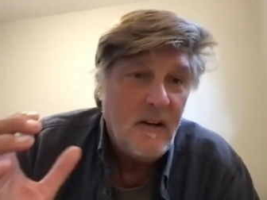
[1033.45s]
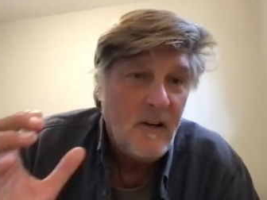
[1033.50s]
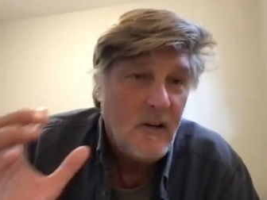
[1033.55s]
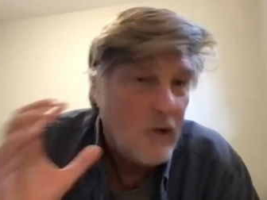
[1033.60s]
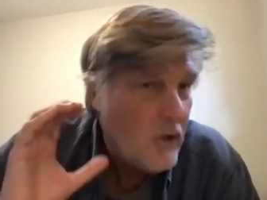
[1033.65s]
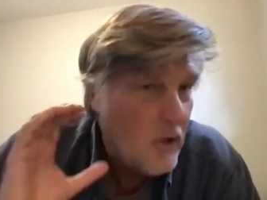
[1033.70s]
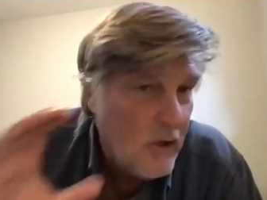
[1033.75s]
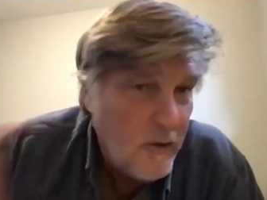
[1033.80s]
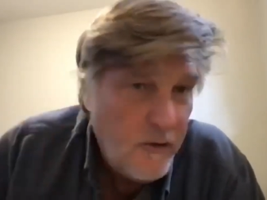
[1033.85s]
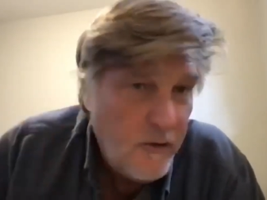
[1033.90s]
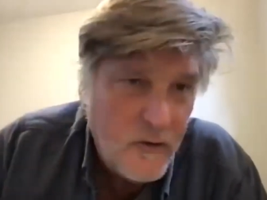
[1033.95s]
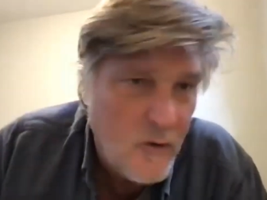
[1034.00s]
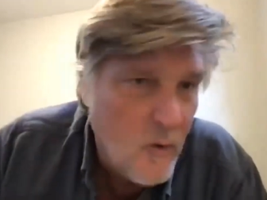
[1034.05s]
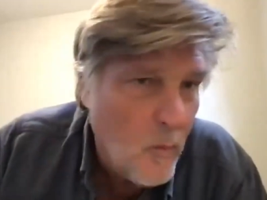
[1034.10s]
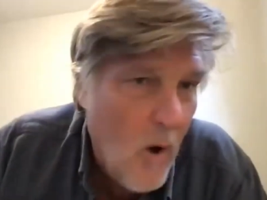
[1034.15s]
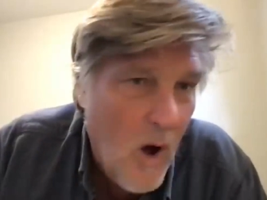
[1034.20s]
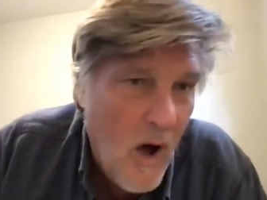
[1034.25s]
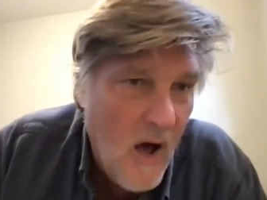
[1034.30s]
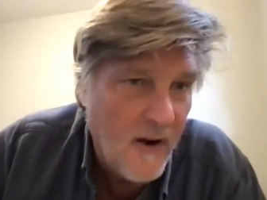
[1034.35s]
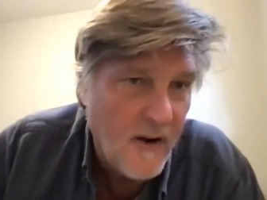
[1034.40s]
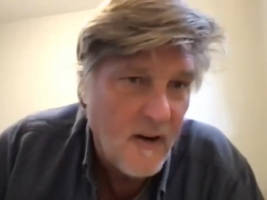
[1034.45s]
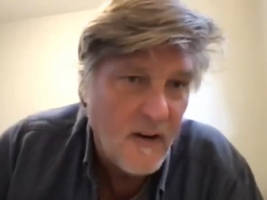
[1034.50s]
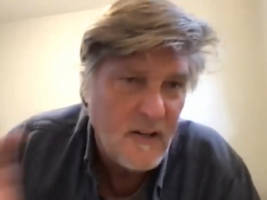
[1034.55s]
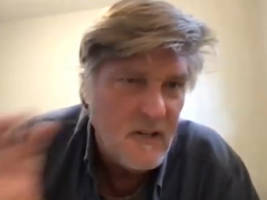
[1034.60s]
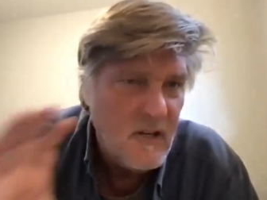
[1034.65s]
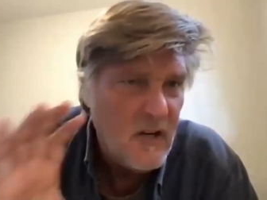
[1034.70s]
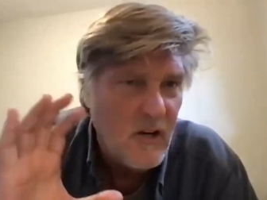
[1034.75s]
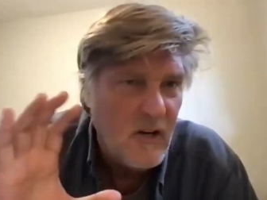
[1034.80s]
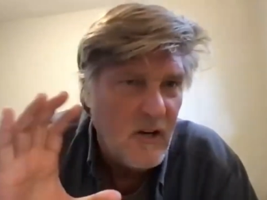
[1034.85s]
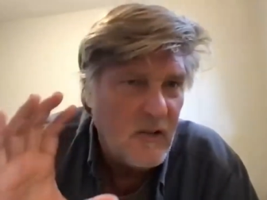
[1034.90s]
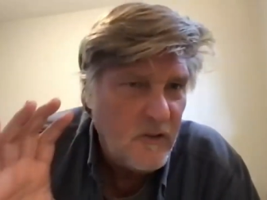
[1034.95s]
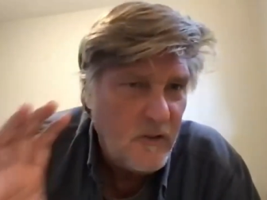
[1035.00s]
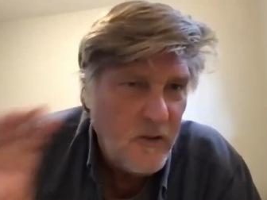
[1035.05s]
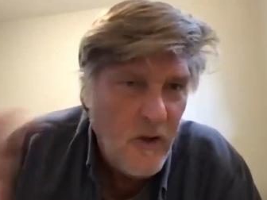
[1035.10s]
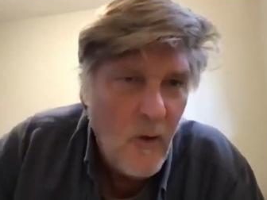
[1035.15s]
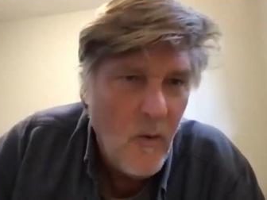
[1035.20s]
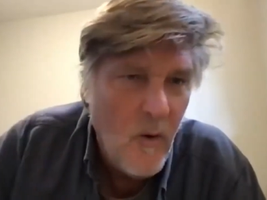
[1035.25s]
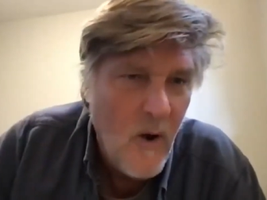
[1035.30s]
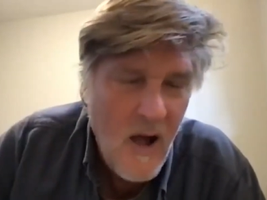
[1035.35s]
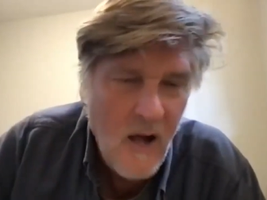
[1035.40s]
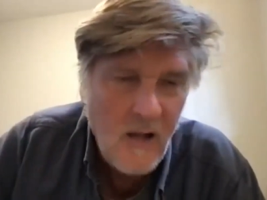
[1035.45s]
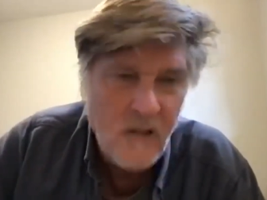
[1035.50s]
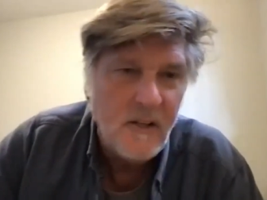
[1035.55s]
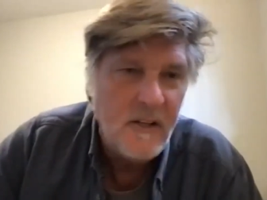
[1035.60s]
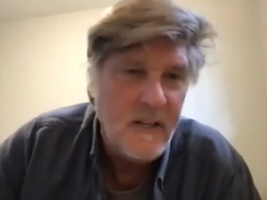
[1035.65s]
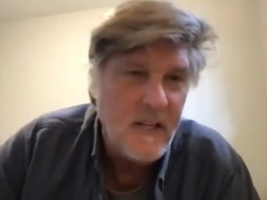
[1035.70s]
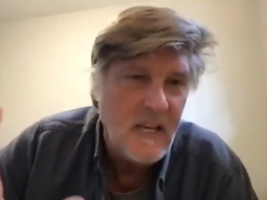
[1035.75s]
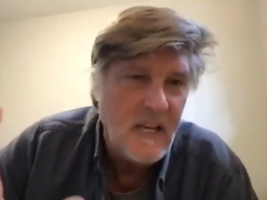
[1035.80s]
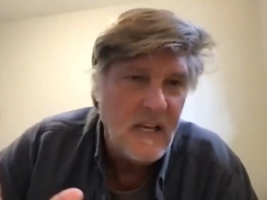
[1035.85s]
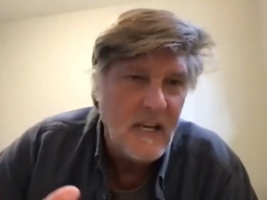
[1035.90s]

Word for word: curse the water. You're so ugly.